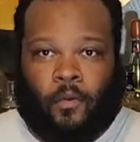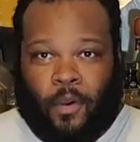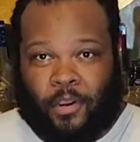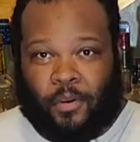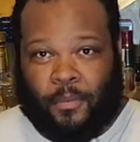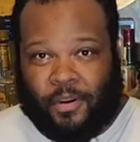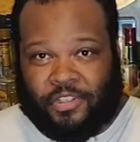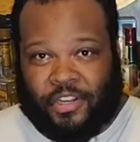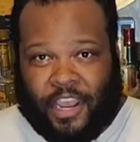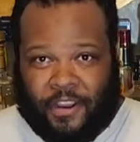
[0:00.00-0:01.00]
Welcome,
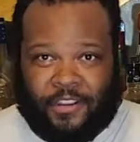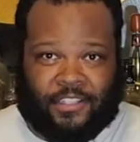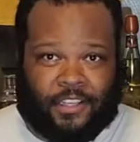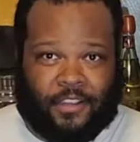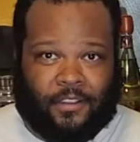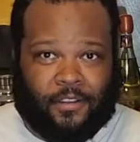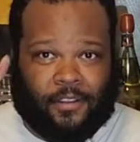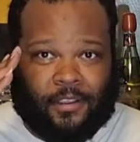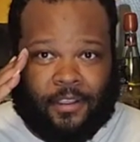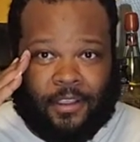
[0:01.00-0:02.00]
mercenaries.
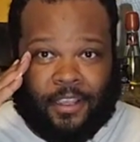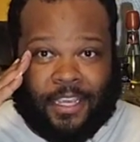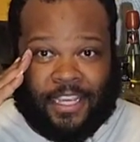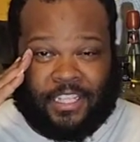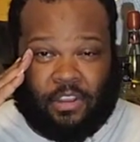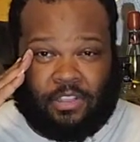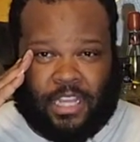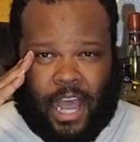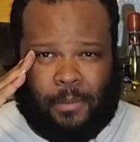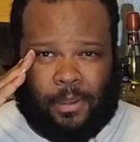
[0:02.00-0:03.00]
It's
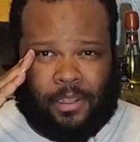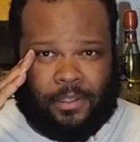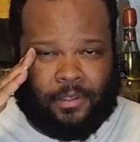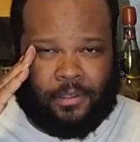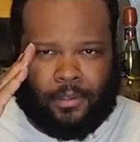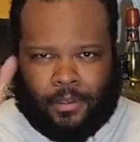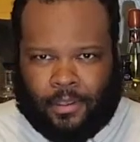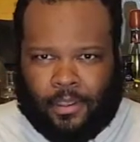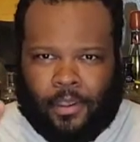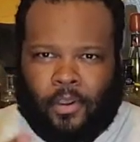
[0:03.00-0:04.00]
Osama.
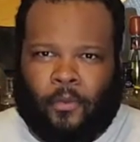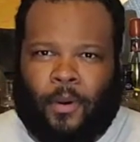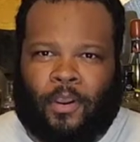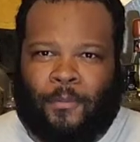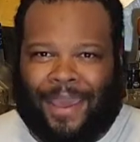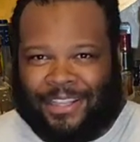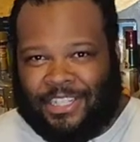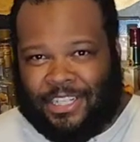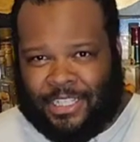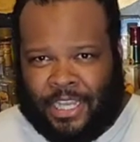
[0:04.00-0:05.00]
Welcome back
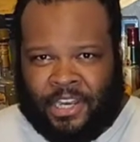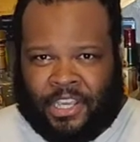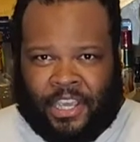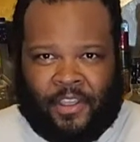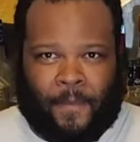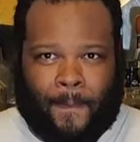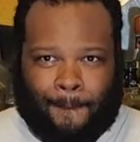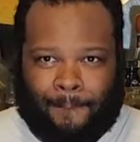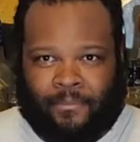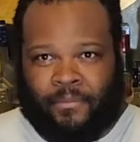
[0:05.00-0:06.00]
to the Syndicate.
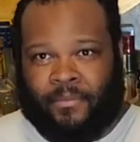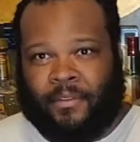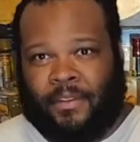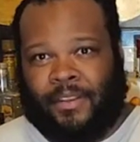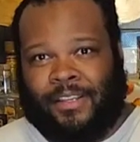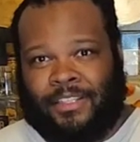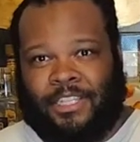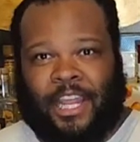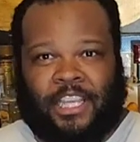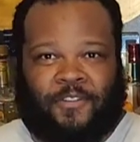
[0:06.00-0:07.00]

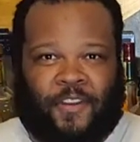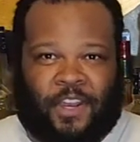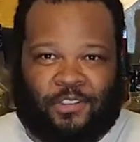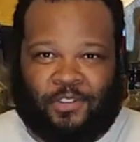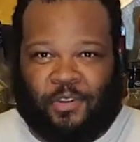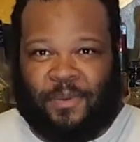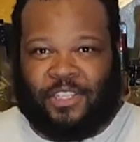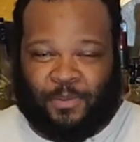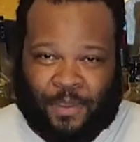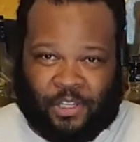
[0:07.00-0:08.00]
Today's video is going to be
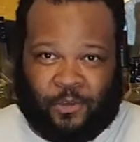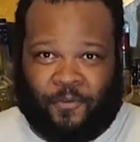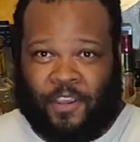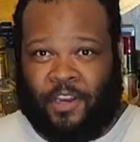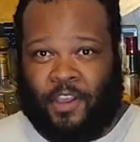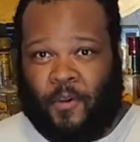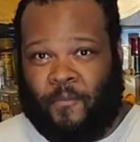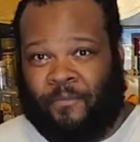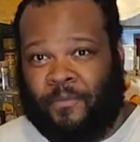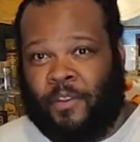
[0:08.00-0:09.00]
a special
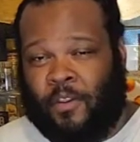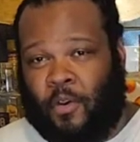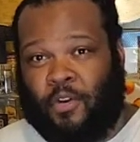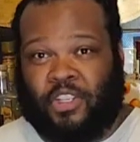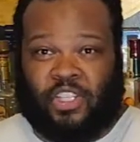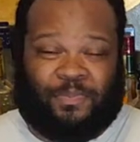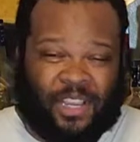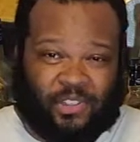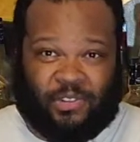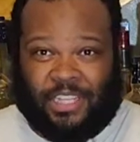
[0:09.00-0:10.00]
video on a
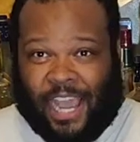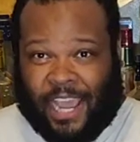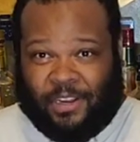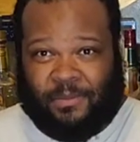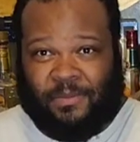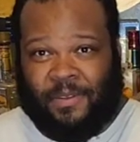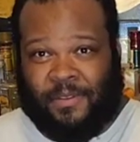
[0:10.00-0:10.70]
specialty item